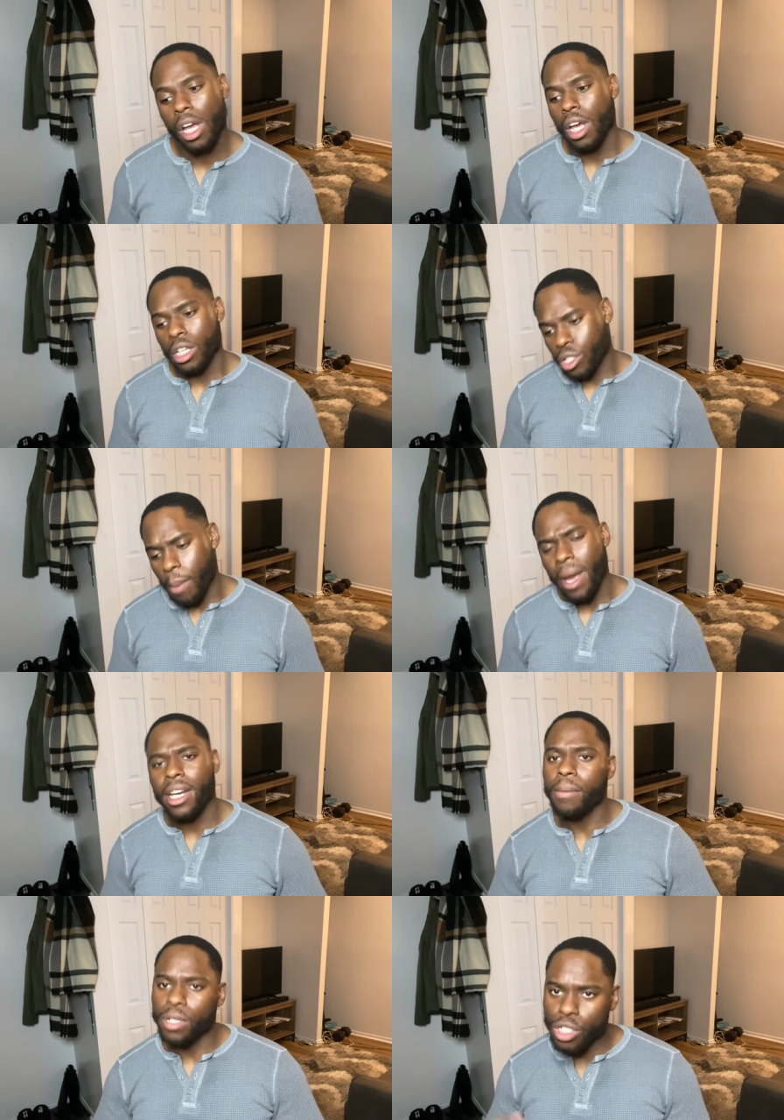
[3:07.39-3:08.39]
So I'm like,
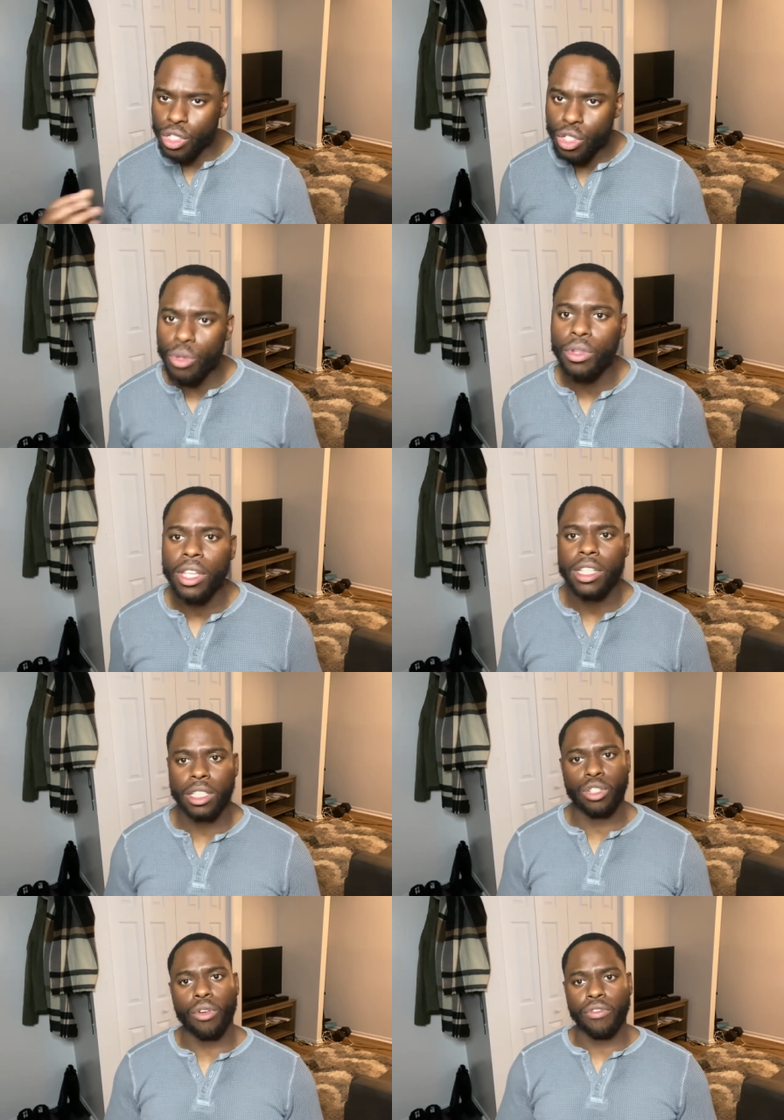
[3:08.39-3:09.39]
let me just do this
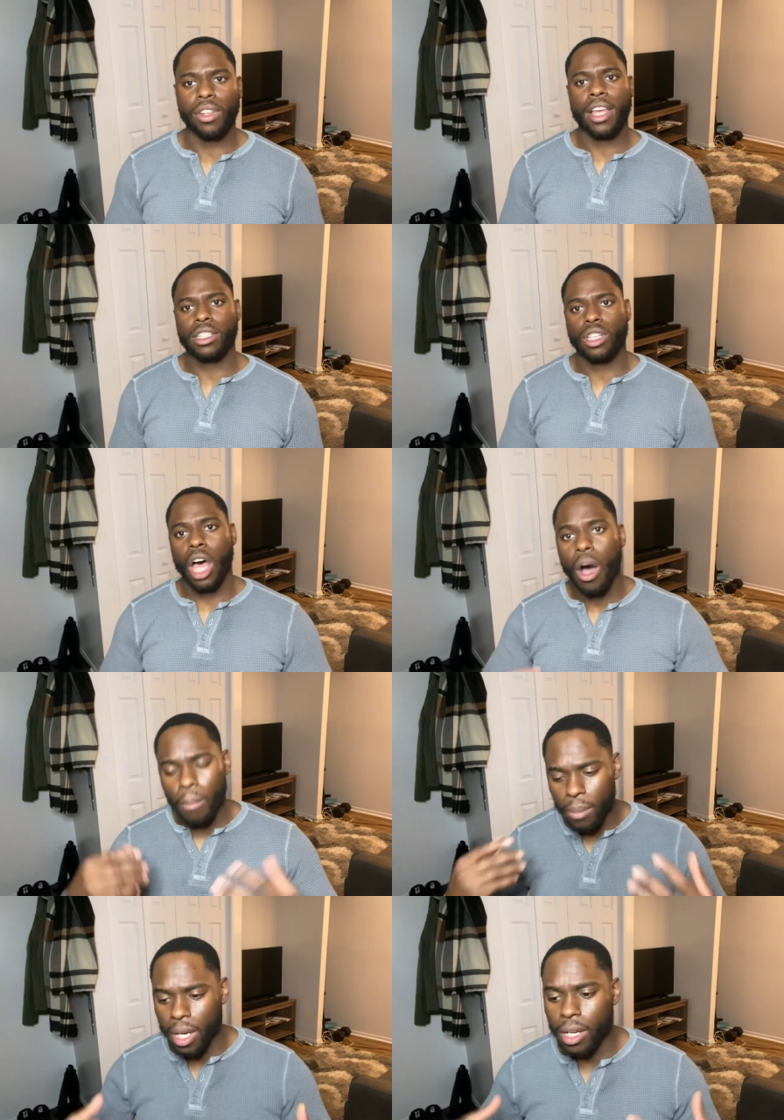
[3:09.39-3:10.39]
through freelance to help
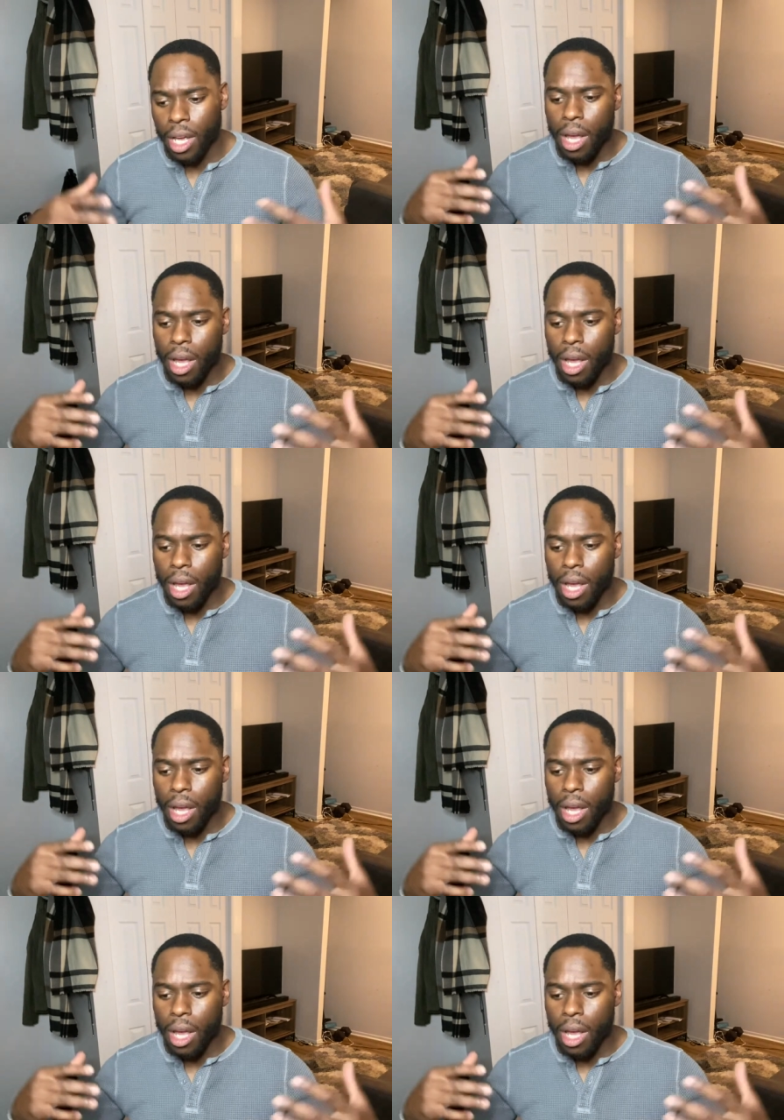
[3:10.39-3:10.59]
me